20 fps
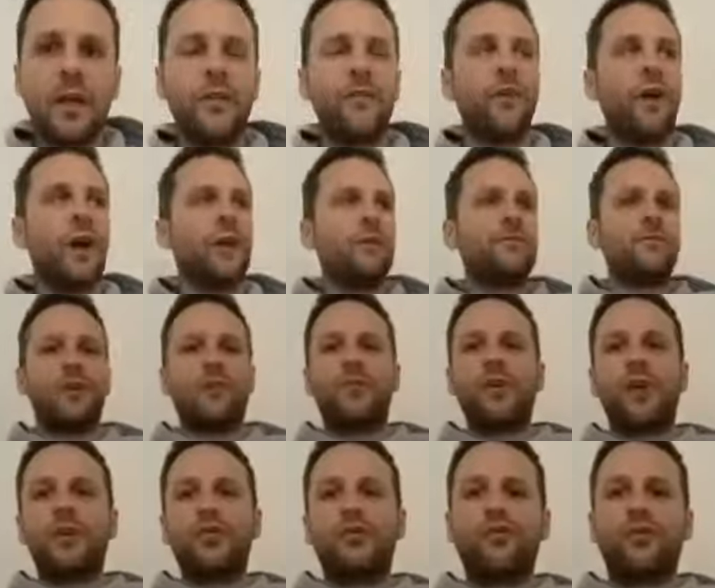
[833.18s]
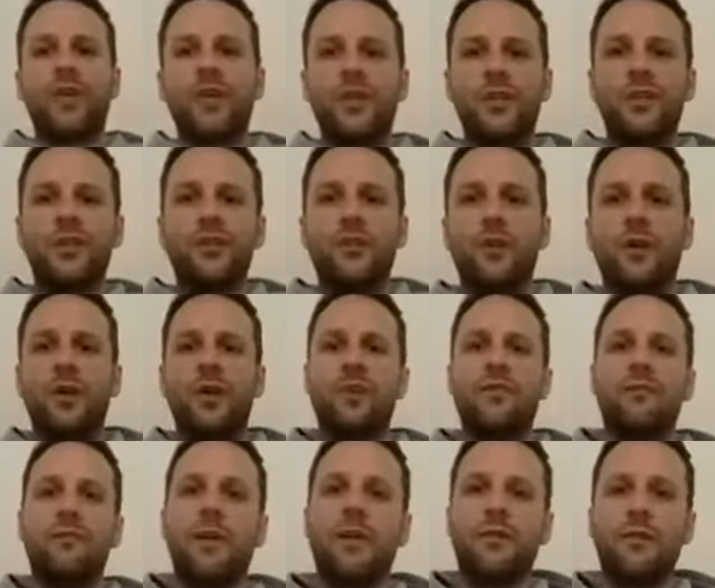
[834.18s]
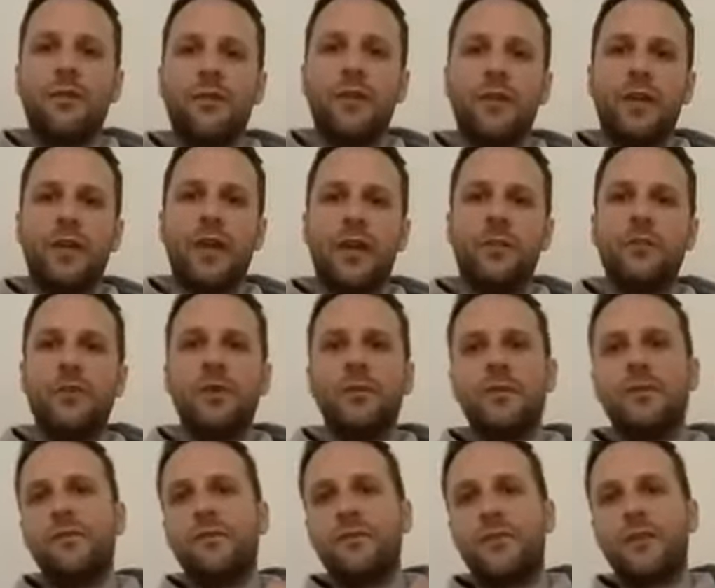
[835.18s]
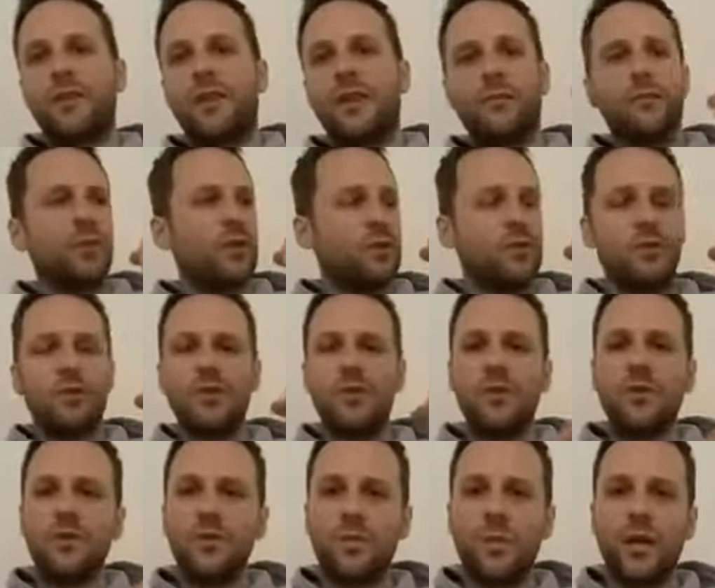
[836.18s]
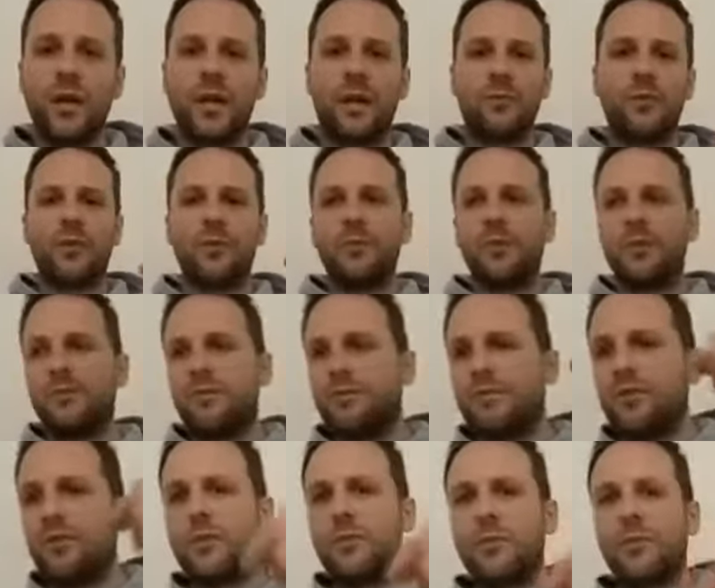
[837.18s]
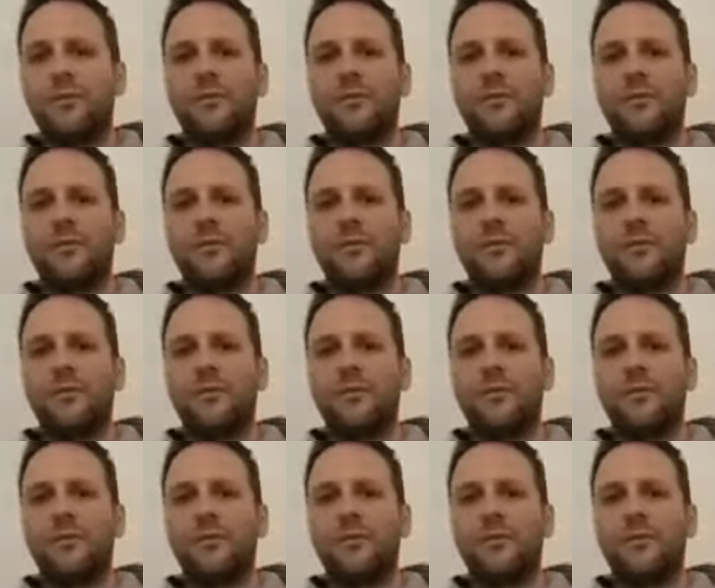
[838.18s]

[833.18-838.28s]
if I if I train and do a half marathon, I'm going to be fuck it. I'm going to lose loads of weight. I'm going to be super